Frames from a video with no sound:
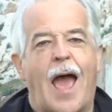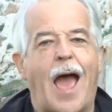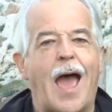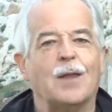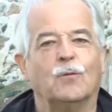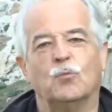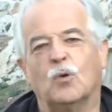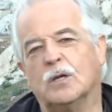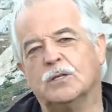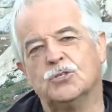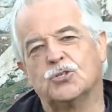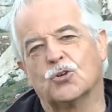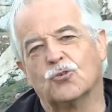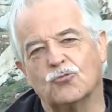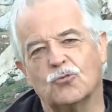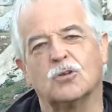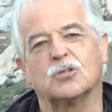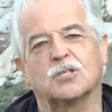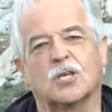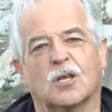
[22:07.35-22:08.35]
and when
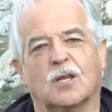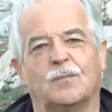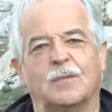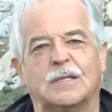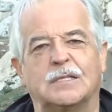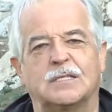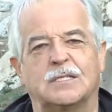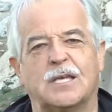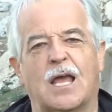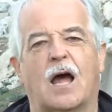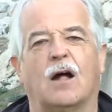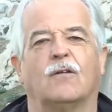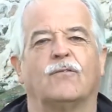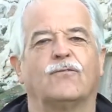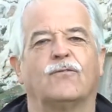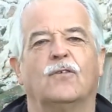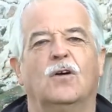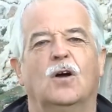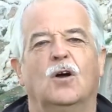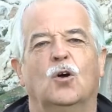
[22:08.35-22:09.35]
Jerusalem
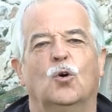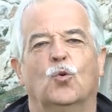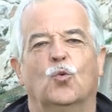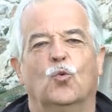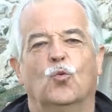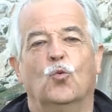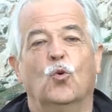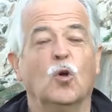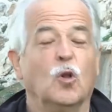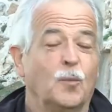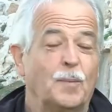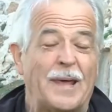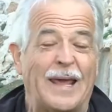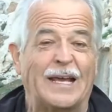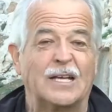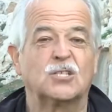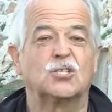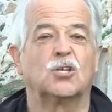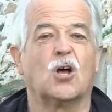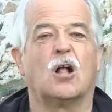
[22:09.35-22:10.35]
itself will be
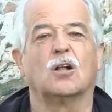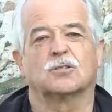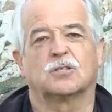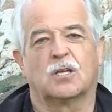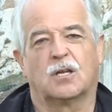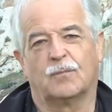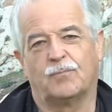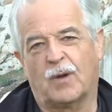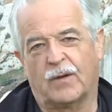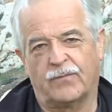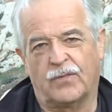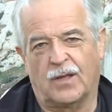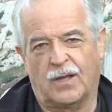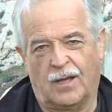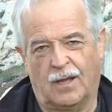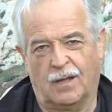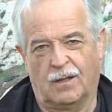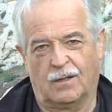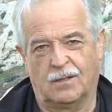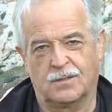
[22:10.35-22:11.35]
exalted above the
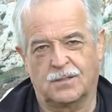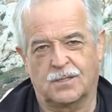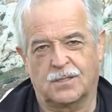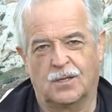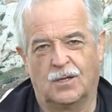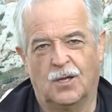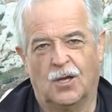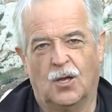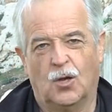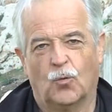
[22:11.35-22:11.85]
hills,